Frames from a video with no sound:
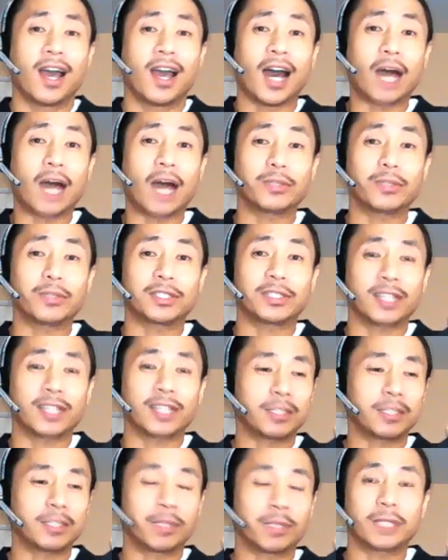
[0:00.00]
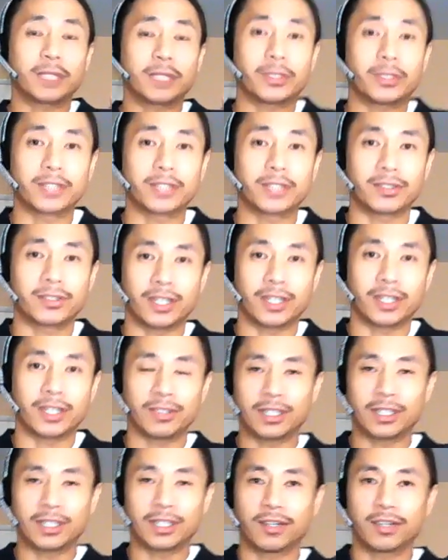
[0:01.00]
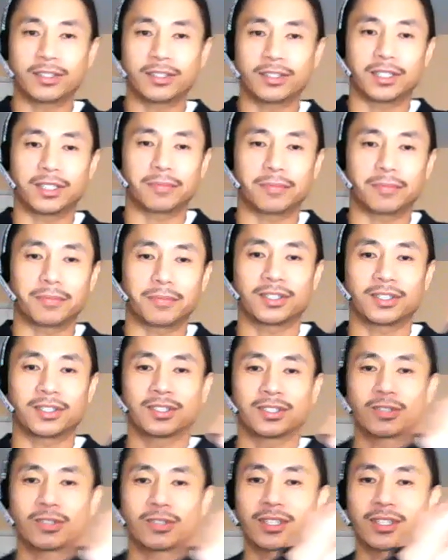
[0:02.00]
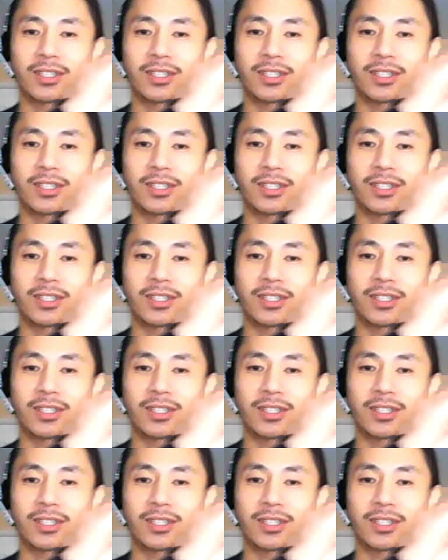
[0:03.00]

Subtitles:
I would just sign up anyway so that you get all the tips, tricks.